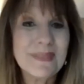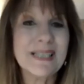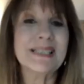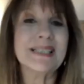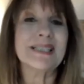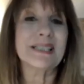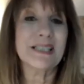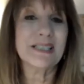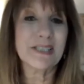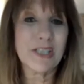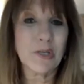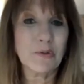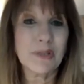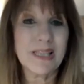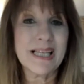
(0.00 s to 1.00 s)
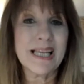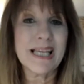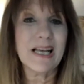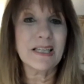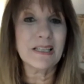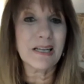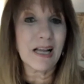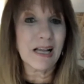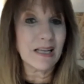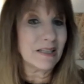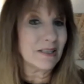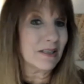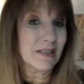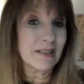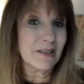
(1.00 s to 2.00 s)
It's totally
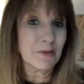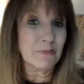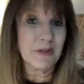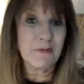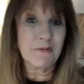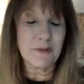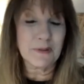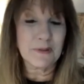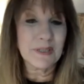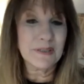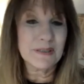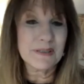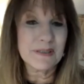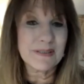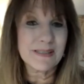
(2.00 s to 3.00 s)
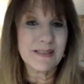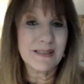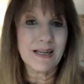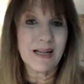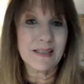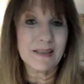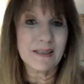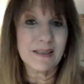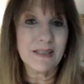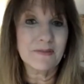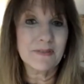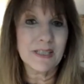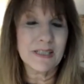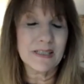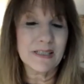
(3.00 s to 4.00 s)
on the referrals, and I
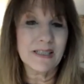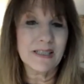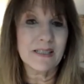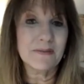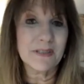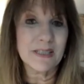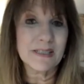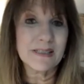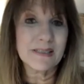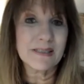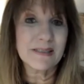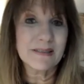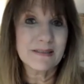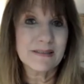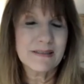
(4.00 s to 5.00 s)
love it. Love it.